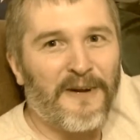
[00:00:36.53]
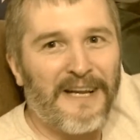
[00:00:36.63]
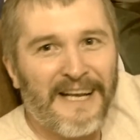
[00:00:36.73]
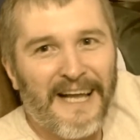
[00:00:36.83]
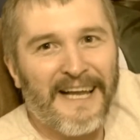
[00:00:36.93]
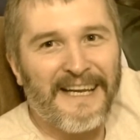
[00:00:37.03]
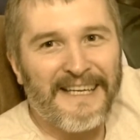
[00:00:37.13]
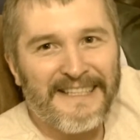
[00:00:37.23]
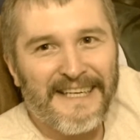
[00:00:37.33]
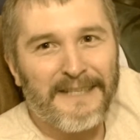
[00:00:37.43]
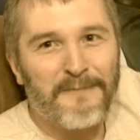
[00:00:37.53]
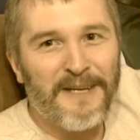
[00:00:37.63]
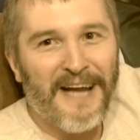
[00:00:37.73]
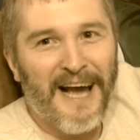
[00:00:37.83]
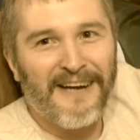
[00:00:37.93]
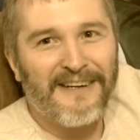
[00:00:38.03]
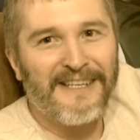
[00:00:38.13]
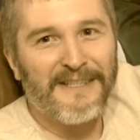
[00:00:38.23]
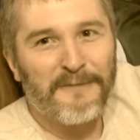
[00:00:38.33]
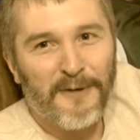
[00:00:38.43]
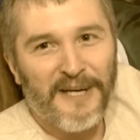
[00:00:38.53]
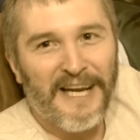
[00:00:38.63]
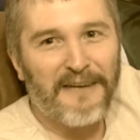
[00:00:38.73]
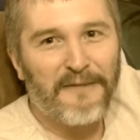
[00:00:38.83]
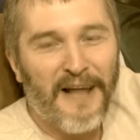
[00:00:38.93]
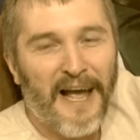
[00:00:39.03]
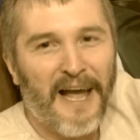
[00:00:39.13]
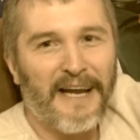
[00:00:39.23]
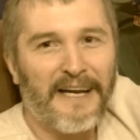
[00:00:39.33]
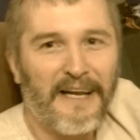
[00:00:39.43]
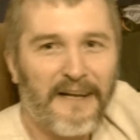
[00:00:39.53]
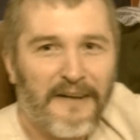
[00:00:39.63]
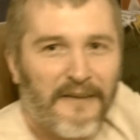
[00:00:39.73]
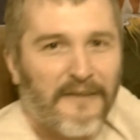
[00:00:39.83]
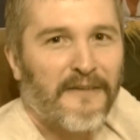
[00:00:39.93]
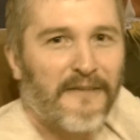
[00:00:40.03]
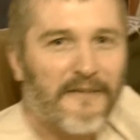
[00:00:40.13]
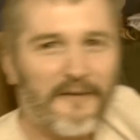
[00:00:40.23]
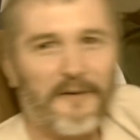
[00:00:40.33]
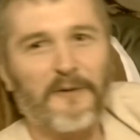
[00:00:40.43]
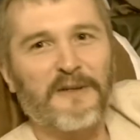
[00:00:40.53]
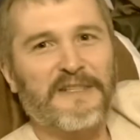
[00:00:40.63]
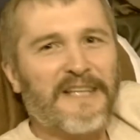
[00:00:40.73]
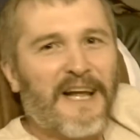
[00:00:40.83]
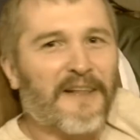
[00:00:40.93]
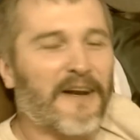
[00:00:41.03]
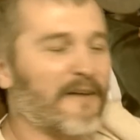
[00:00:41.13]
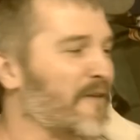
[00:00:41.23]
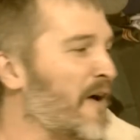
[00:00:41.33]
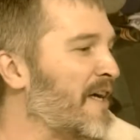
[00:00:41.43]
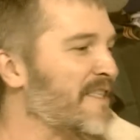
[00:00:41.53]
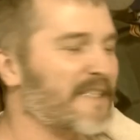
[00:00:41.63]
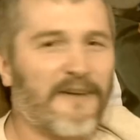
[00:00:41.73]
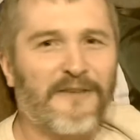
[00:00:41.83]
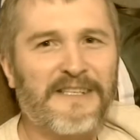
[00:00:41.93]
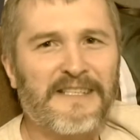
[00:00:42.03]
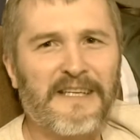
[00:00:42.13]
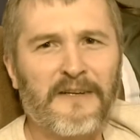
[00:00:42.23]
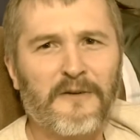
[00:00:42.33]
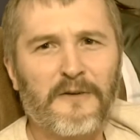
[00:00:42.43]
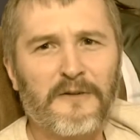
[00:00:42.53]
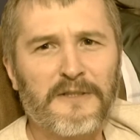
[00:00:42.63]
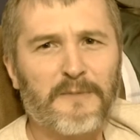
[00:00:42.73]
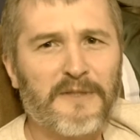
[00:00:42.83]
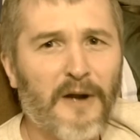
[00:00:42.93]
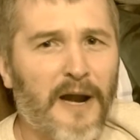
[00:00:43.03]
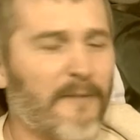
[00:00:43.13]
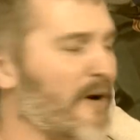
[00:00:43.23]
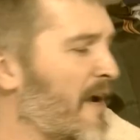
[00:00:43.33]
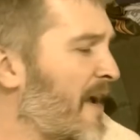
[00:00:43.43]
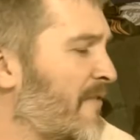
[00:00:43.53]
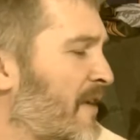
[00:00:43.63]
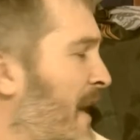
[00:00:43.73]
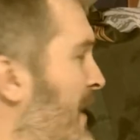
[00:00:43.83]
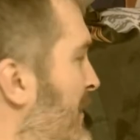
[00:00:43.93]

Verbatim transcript: well, you laddies, I got me an Irish Brigade flag. Of course, now that I've lost every single subscriber I have in